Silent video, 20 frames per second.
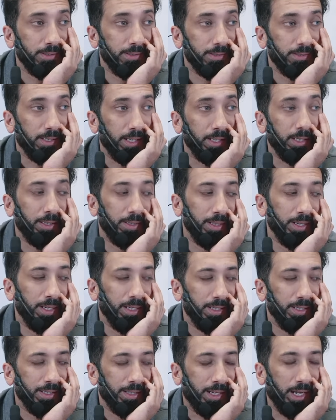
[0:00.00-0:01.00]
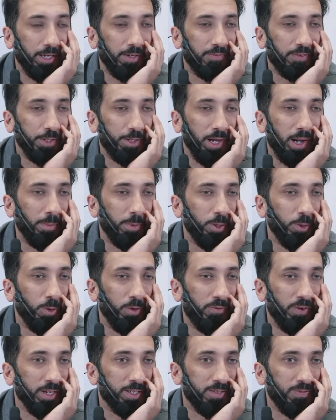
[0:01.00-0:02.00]
and kind of the domino
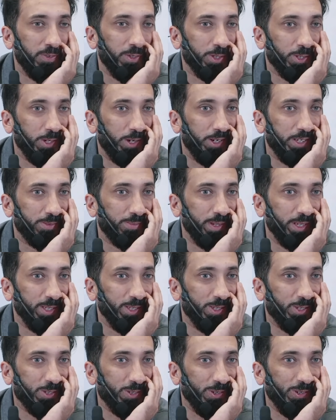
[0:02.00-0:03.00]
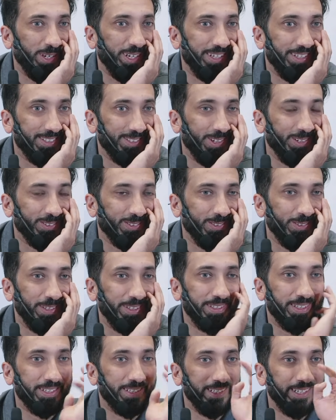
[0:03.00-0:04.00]
effect of the stars being destroyed is also in
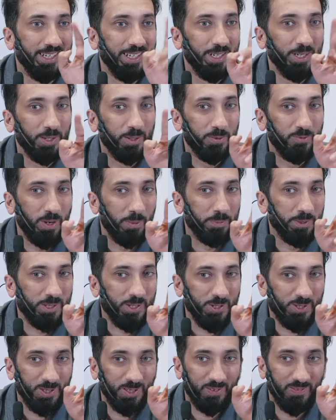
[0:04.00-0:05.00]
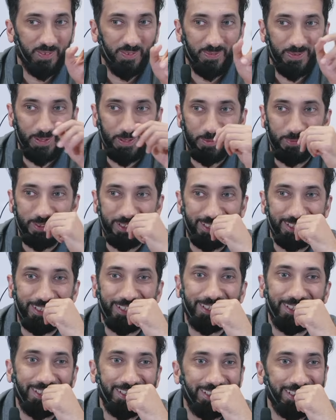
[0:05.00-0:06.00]
the repetition of the verb, isn't it?
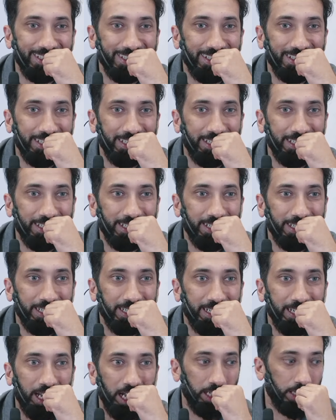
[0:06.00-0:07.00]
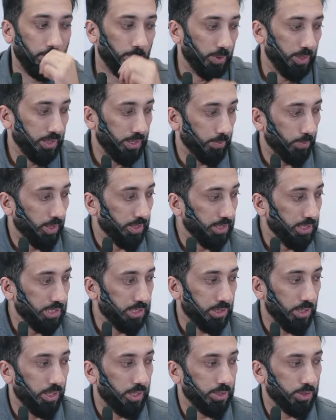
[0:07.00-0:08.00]
And then when these
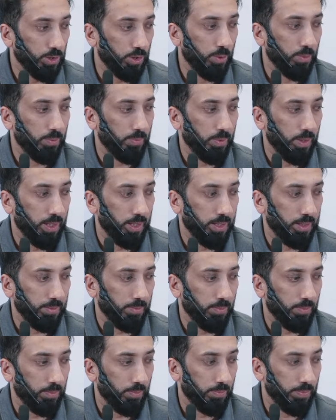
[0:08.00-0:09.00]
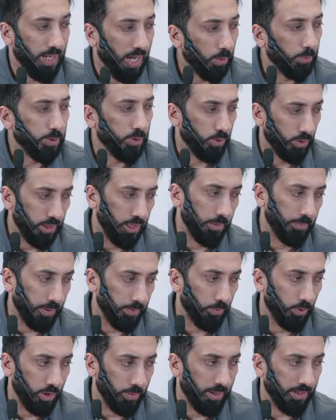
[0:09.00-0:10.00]
stars, now we know a little bit
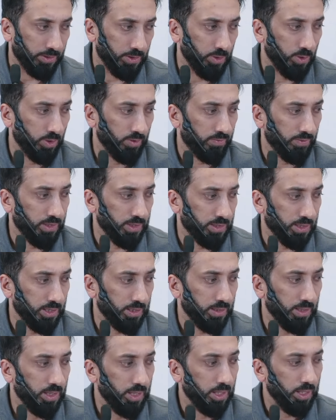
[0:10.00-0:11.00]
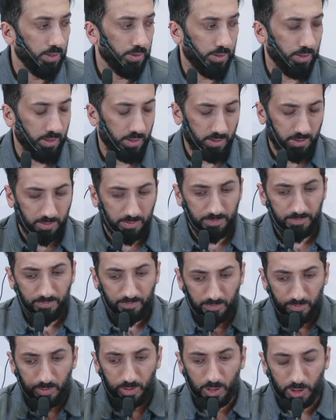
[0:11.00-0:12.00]
more about the universe and the
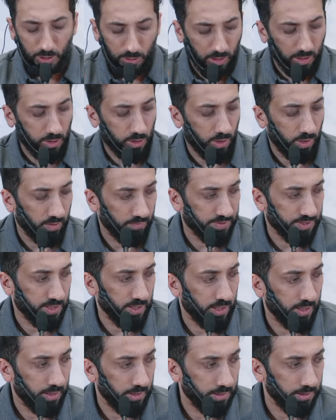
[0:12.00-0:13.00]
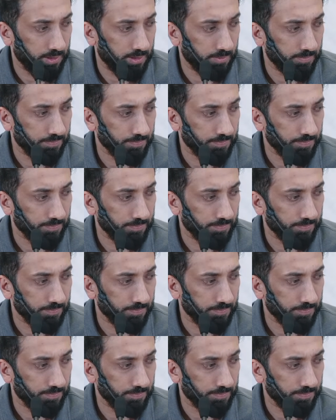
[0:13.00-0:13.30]
destruction of stars